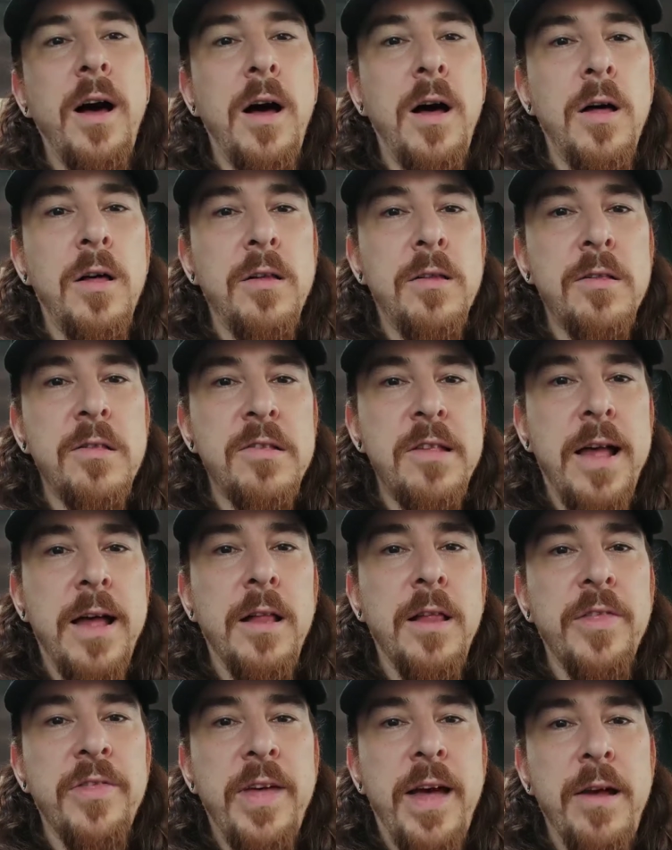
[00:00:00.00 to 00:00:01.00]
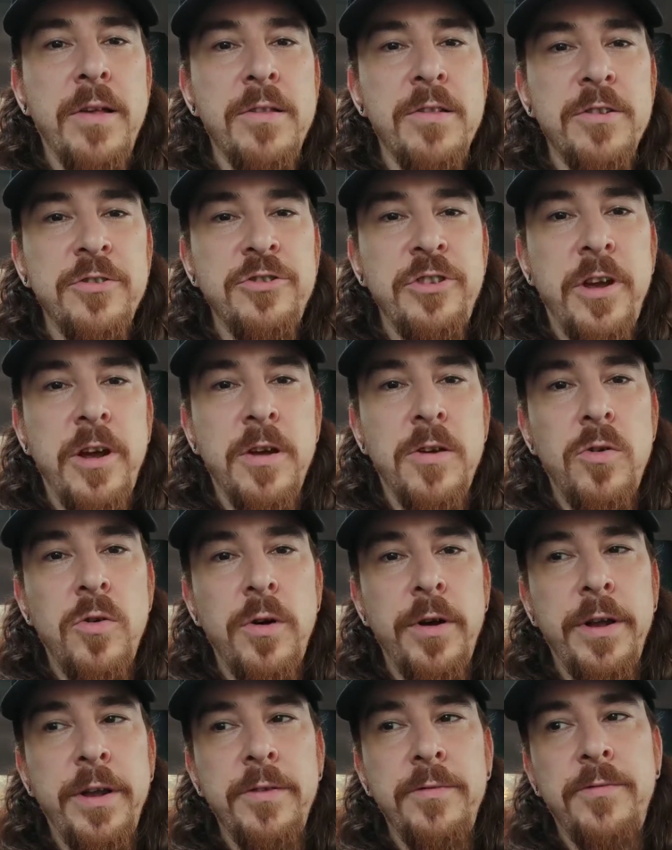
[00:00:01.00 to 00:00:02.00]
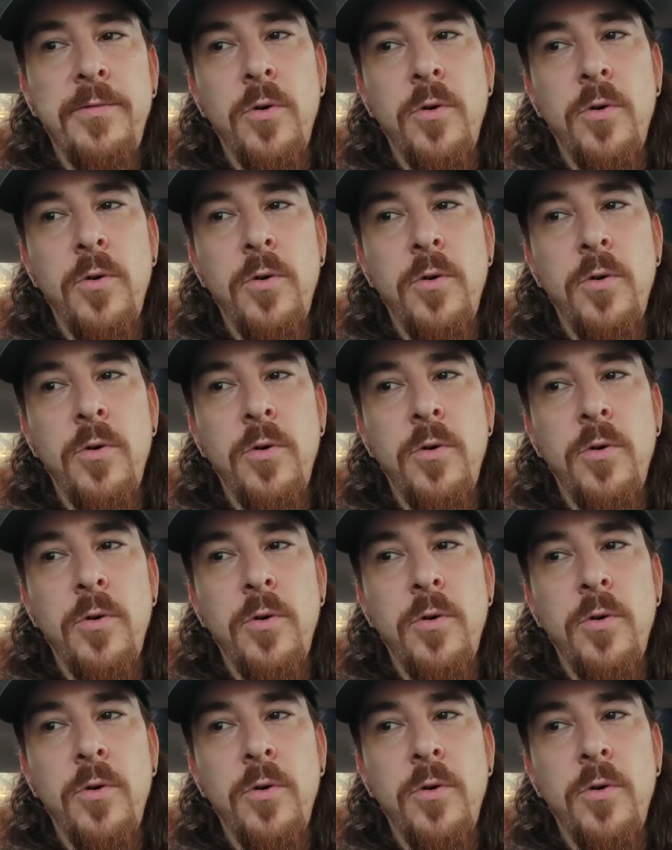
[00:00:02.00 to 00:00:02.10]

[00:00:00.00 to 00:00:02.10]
I'll sell 1,000 Jericoin